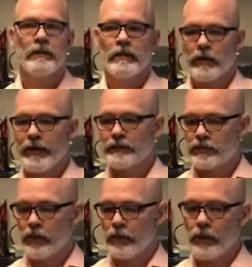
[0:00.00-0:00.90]
All right,
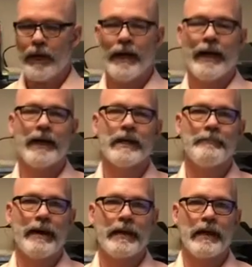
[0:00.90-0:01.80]
so I added
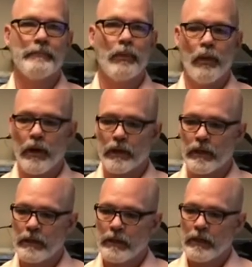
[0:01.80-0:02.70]
about 1 cup of
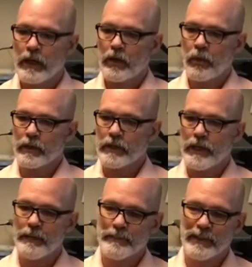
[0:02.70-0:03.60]
water, 1/4
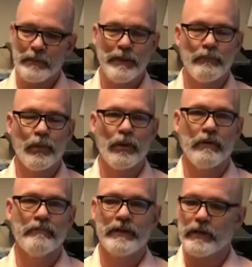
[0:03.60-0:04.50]
cup, a little bit more
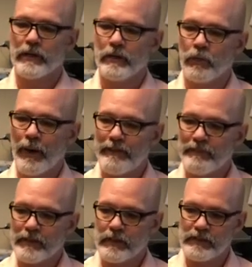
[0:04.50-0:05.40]
of vinegar, white
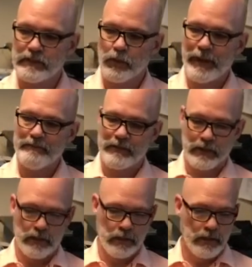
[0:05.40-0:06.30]
vinegar, distilled white
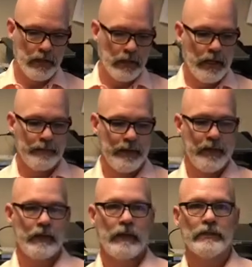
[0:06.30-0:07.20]
vinegar, and
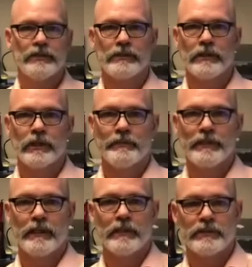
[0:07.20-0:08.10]
then just a little
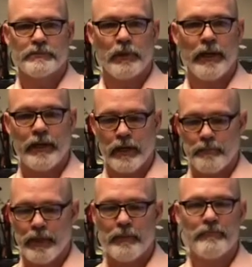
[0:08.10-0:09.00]
bit of spray or a
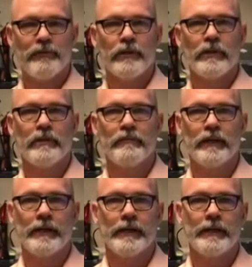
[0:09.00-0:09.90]
pump full
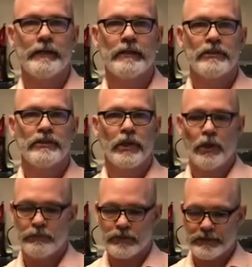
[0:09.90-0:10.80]
of
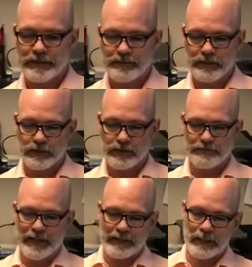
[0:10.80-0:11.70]
soap just to give it a
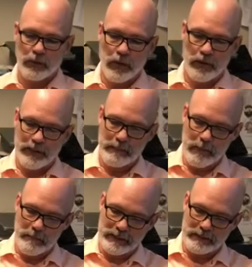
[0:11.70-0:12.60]
surfactant quality. I'm going
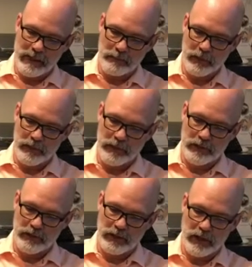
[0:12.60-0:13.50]
to mix it up really
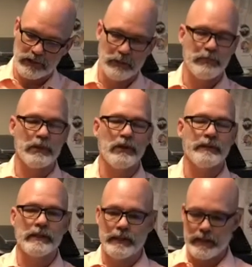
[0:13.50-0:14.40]
good. You could also put on
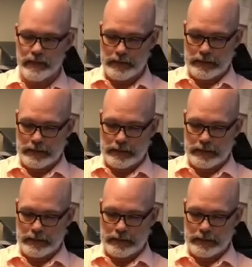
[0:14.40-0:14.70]
the lid.